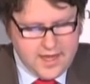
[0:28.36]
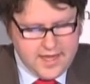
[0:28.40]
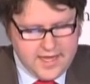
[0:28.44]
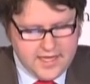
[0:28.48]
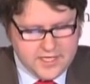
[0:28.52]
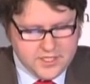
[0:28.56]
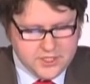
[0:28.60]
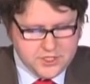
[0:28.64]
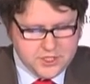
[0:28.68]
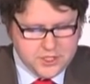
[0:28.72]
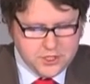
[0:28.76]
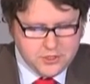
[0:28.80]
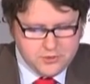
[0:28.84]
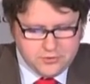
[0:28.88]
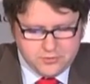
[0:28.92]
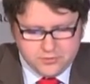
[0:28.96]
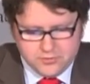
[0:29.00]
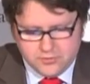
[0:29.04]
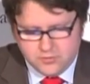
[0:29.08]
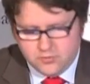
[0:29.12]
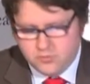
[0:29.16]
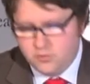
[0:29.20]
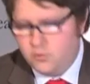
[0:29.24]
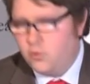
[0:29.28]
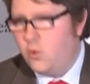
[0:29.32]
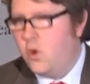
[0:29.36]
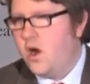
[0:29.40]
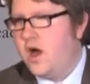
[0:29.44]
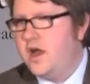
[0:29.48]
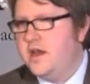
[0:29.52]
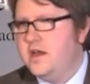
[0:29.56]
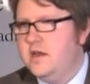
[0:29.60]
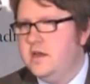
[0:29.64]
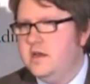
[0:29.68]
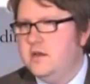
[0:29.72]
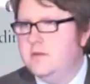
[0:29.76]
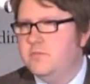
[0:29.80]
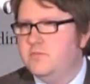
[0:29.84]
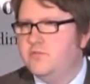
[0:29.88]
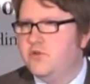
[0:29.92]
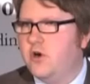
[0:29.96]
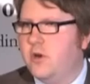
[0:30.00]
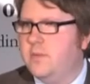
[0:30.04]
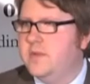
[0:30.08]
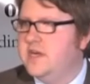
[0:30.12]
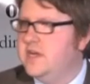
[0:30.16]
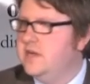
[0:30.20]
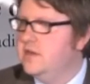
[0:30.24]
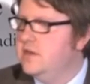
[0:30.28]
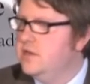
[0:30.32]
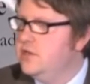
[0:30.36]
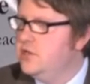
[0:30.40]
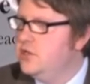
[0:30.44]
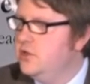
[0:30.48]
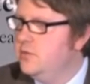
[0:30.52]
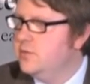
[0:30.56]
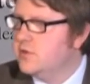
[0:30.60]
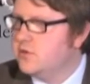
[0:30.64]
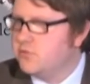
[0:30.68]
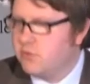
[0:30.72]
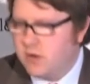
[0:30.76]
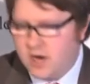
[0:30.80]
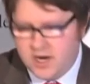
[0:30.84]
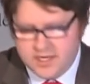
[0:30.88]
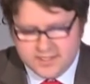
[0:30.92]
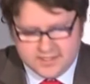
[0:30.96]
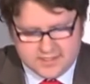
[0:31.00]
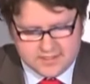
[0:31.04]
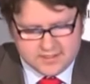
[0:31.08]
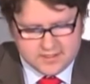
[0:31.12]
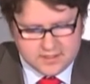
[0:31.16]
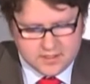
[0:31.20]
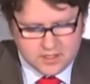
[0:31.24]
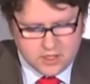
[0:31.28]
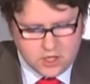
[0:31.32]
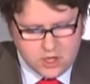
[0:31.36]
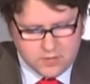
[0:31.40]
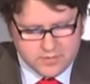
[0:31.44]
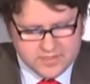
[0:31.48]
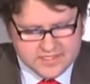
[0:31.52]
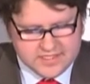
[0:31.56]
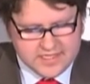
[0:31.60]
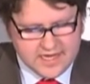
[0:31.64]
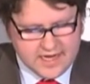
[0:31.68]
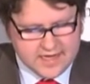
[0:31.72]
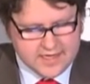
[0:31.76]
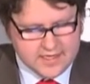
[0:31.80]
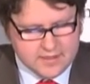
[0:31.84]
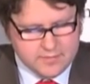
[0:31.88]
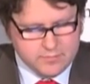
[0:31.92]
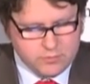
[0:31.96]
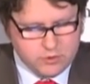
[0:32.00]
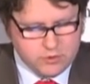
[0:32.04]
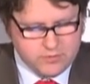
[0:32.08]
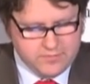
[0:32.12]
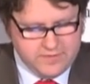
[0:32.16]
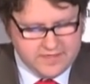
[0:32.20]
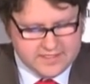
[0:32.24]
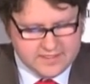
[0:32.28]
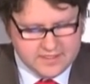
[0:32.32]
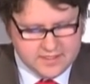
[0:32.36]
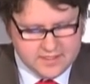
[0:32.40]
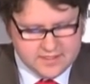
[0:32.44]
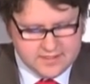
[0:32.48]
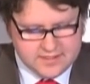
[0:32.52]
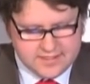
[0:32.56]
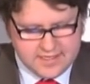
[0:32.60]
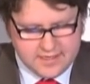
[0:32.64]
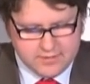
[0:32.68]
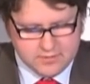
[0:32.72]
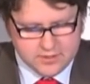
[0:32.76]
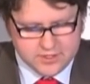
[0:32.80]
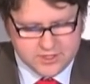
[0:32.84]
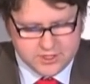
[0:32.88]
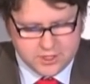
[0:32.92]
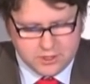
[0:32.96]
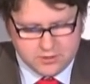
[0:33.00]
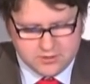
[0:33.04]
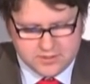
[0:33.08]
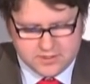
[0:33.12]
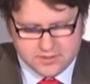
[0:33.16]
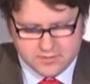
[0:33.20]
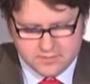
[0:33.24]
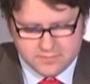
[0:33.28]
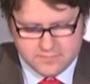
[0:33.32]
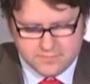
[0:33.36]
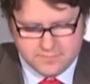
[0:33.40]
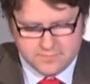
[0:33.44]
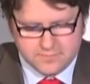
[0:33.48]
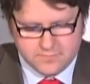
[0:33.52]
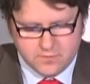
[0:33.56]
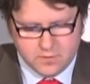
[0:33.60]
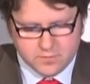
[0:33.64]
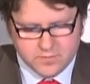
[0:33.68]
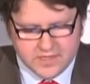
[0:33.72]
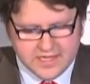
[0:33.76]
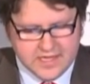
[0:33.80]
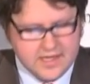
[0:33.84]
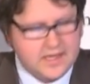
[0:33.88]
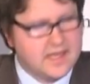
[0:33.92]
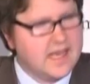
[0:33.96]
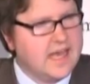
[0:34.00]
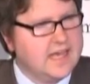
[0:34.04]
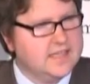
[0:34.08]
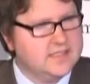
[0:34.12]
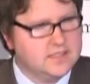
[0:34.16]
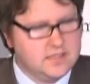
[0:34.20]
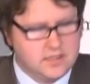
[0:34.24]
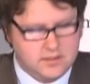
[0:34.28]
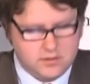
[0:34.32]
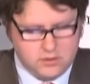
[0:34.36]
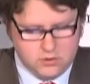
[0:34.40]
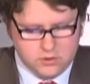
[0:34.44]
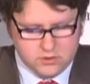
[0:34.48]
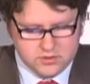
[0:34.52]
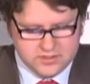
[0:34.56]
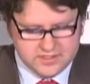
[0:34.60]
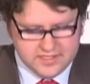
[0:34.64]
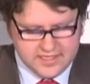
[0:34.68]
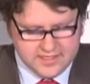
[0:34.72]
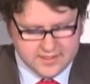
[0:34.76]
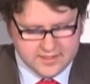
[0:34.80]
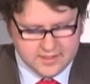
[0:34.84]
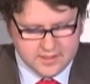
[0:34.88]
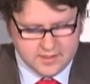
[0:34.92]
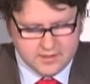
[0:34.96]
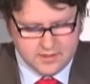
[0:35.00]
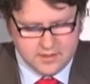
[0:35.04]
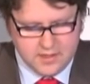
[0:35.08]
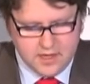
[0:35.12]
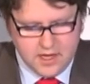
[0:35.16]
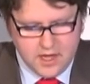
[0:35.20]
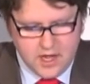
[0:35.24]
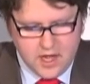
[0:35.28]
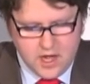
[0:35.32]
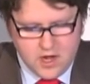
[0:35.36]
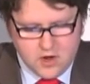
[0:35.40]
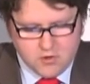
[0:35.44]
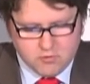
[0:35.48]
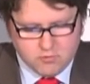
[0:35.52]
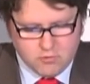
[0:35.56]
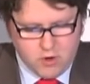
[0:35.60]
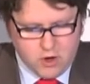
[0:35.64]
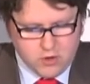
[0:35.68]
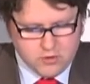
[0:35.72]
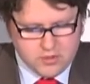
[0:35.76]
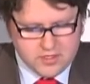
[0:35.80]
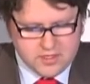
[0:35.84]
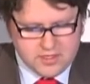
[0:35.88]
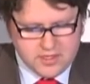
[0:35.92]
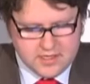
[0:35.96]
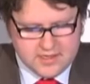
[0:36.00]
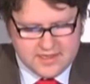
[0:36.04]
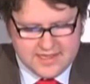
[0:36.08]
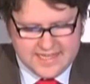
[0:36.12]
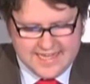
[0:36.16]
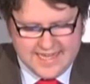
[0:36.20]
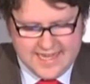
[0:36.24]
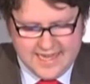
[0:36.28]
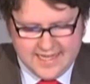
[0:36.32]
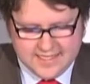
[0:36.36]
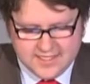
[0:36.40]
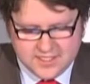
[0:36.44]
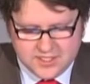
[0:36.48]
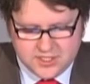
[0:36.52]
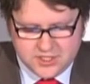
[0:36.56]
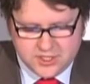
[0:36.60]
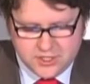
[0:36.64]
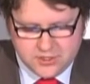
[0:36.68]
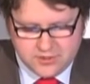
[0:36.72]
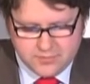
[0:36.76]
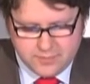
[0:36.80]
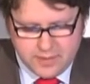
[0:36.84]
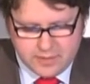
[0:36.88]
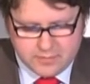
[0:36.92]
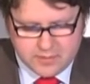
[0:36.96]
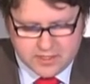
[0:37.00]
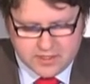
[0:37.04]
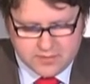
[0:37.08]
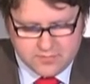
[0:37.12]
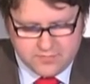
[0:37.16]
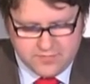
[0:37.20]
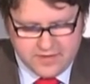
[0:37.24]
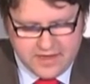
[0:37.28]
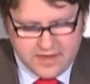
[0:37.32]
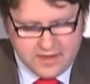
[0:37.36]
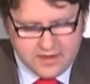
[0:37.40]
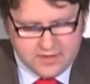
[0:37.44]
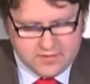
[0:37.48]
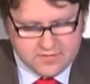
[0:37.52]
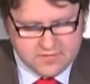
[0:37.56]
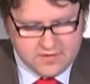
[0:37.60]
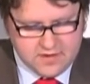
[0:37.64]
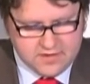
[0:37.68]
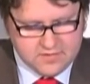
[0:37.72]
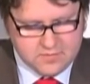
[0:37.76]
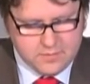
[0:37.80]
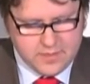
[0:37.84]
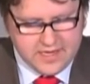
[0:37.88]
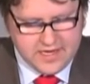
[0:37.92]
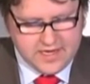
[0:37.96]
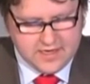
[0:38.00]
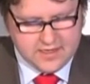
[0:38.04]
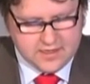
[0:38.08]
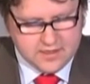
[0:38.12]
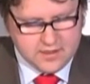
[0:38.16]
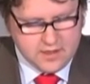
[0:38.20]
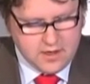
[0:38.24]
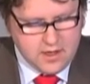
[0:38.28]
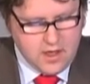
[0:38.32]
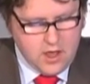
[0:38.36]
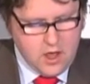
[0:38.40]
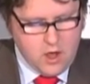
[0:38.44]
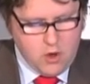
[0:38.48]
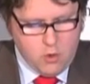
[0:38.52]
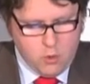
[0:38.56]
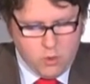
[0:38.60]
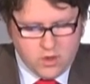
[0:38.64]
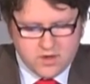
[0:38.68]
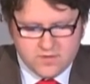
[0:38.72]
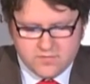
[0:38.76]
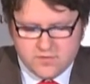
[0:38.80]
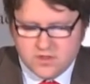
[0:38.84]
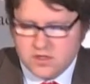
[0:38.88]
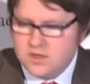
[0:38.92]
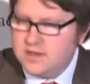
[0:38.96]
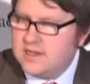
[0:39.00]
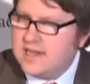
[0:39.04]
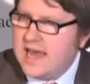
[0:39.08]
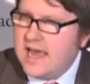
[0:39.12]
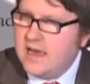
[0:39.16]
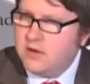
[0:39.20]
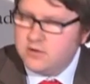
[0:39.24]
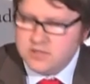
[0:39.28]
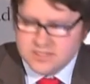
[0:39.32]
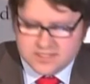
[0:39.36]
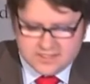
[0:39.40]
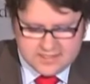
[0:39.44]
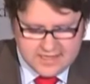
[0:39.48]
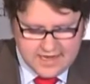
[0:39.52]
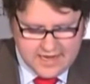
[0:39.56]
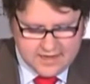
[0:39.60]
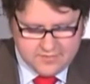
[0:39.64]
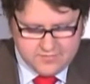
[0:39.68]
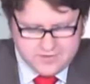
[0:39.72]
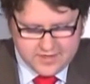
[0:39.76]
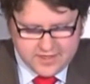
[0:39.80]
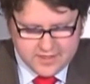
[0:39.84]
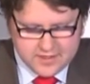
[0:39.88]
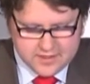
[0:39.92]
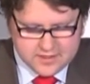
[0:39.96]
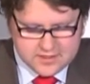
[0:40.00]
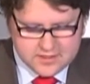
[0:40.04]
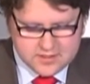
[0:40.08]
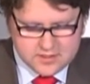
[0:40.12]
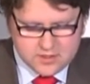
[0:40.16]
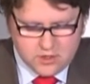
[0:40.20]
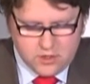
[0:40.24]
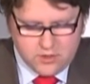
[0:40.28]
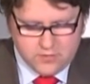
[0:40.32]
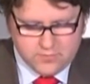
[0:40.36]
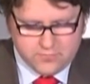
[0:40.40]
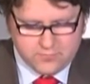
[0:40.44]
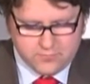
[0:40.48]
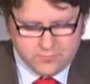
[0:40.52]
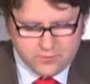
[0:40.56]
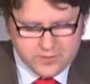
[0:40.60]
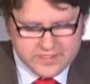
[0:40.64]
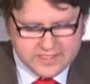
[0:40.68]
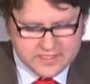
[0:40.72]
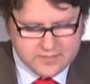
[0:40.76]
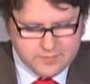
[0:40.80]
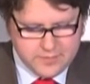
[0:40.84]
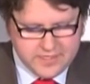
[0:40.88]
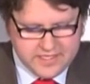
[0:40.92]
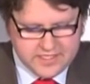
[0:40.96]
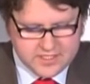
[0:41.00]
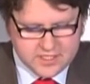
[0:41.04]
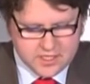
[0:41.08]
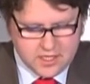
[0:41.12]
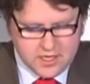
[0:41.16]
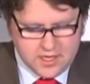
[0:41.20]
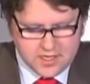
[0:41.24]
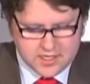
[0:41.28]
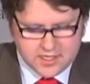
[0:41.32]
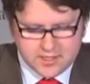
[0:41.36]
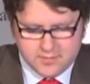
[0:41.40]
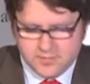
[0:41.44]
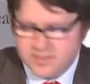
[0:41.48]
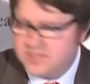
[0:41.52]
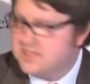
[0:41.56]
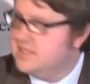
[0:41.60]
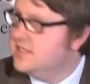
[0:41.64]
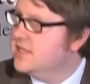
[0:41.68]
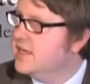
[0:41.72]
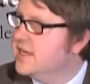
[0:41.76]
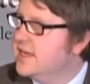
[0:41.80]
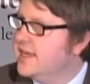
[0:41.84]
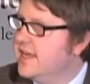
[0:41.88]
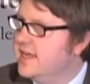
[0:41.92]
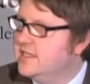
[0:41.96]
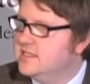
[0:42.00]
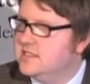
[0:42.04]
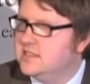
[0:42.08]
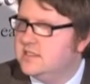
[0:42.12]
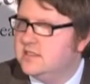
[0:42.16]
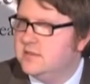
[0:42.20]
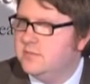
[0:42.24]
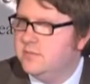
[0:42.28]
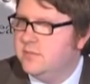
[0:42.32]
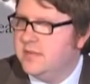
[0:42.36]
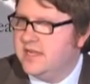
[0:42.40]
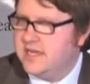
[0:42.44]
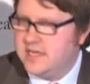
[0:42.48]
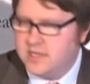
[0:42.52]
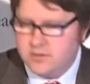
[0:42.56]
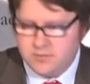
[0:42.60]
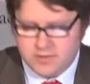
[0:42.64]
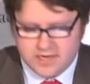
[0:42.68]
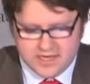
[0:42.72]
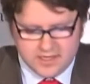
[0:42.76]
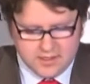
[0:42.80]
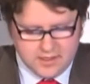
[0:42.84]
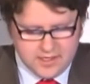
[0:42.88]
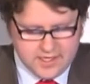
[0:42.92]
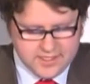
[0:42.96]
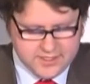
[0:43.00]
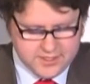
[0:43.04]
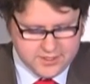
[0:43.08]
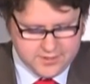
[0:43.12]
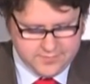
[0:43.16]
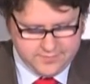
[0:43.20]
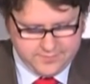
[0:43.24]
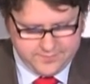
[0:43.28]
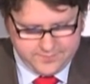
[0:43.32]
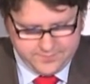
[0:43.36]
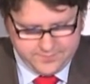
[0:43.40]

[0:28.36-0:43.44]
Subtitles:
In June, one prominent human rights commentator, Professor Sarah Joseph from the Caston Law Centre, wrote that the Institute of Public Affairs has been one of the loudest advocates of free speech arguments against media regulation.